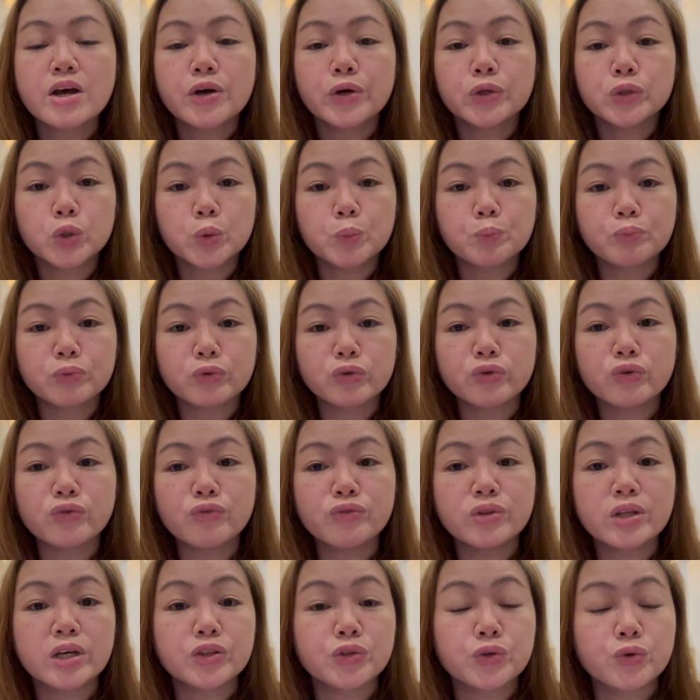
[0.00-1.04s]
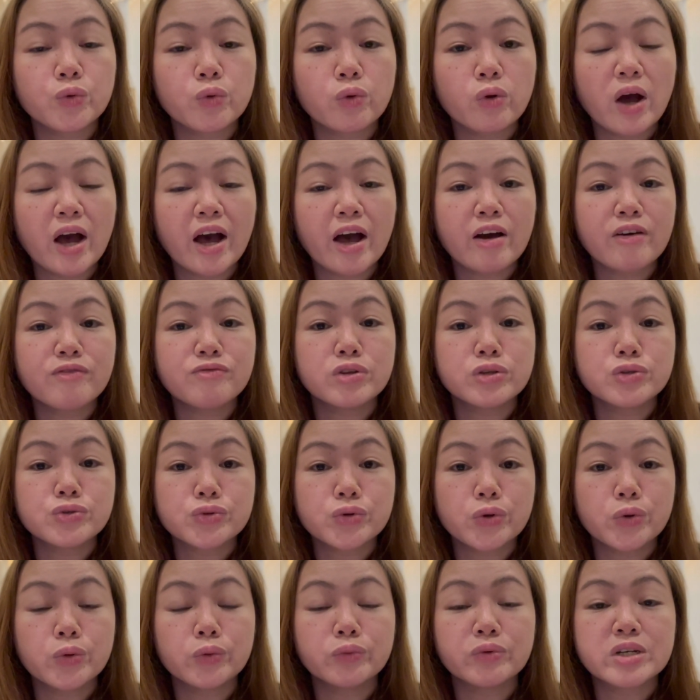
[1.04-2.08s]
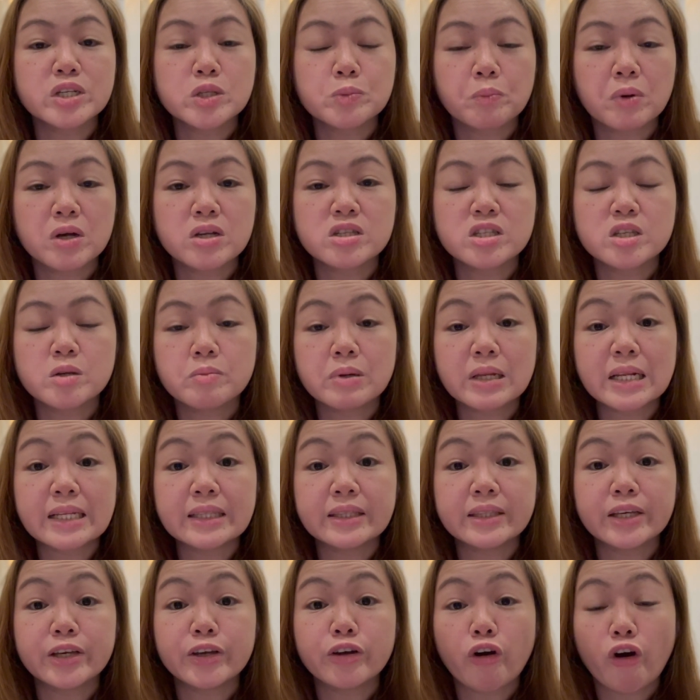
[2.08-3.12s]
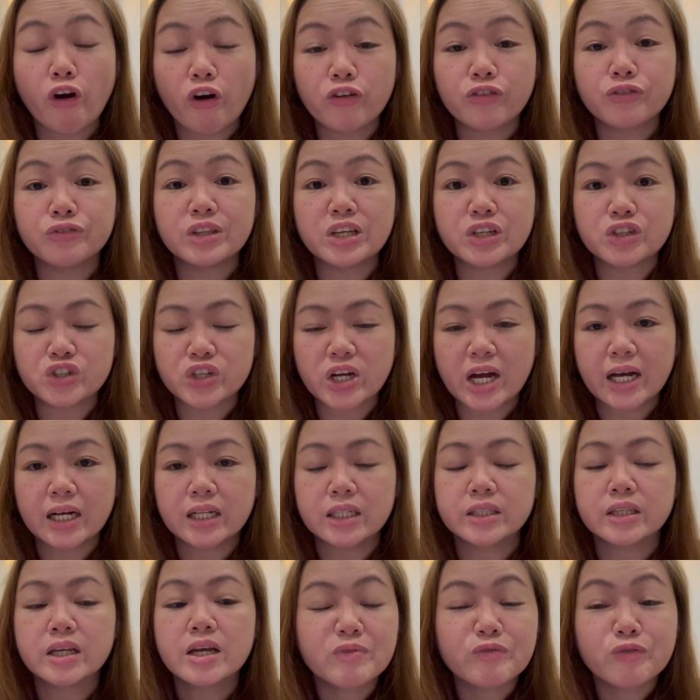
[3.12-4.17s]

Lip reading: to prove that you have the sole responsibility of the child.